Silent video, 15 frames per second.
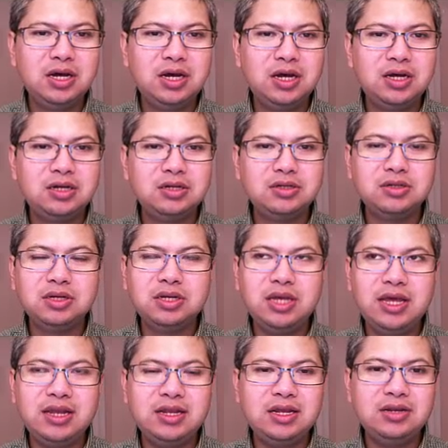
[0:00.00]

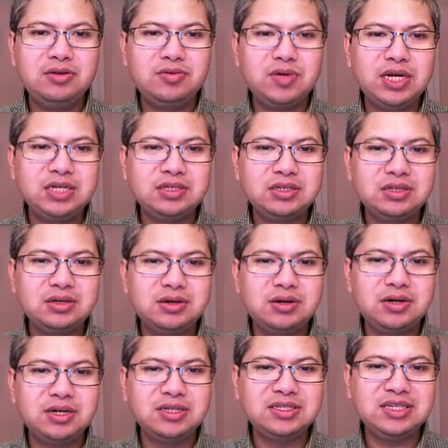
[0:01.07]
and then the rest
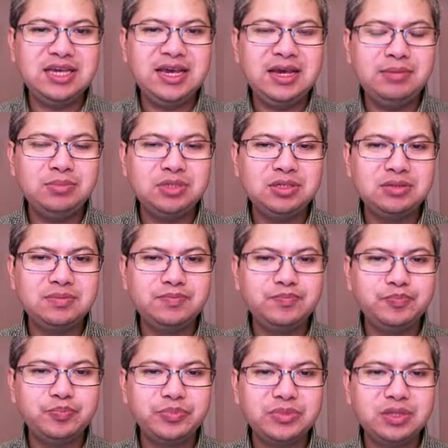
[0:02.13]
are exams.
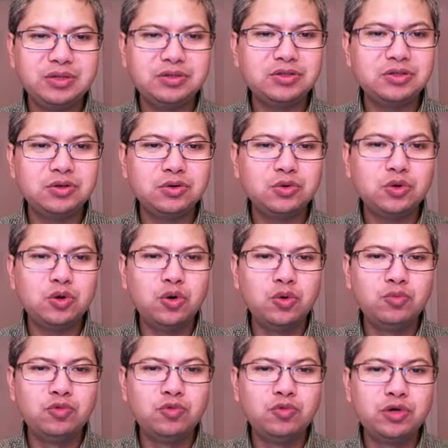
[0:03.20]
So the
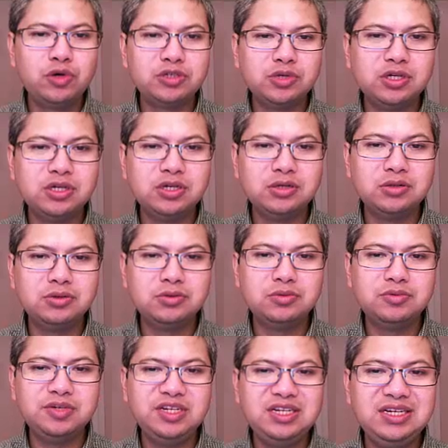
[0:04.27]
homeworks will
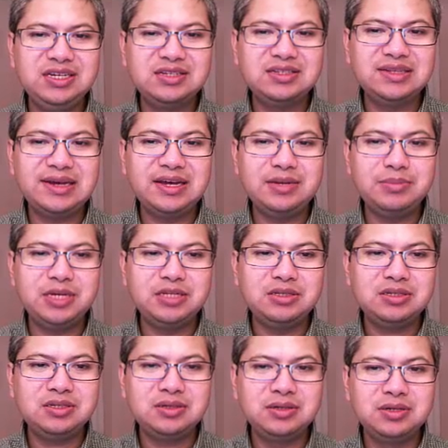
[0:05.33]
include reading
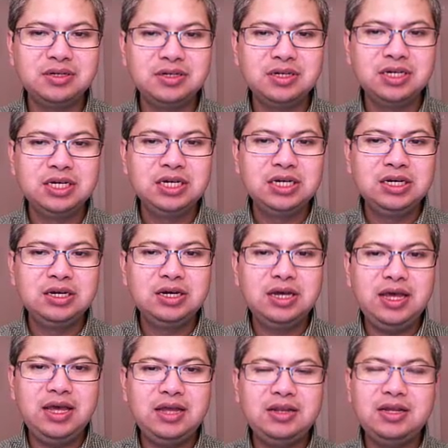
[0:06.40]
assignments,
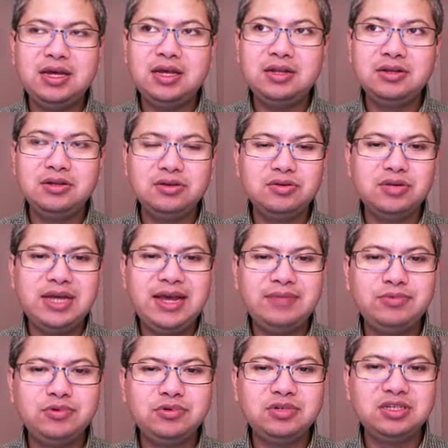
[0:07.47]
and then you'll
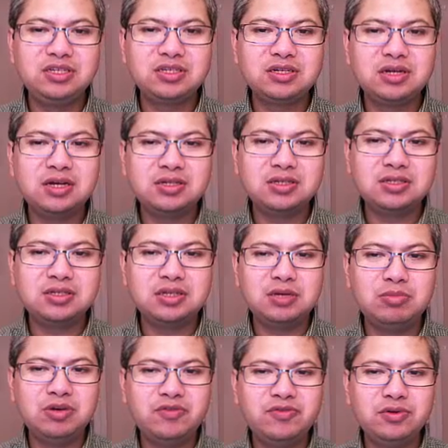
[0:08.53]
have to discuss
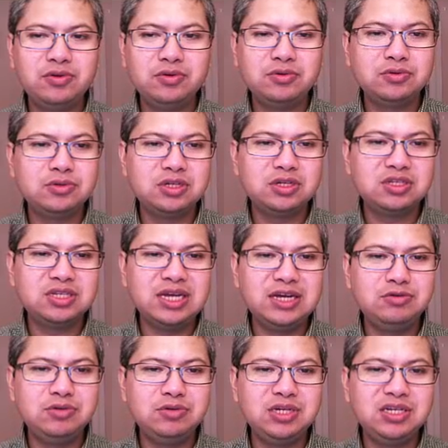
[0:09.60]
some of those
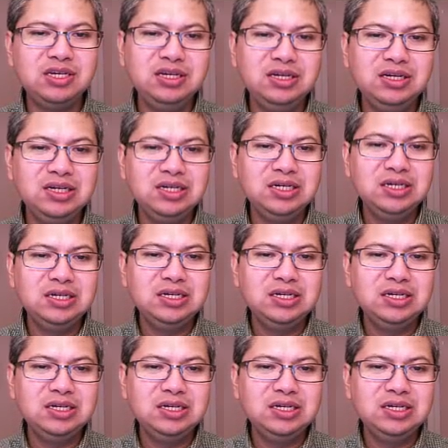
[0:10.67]
assigned reading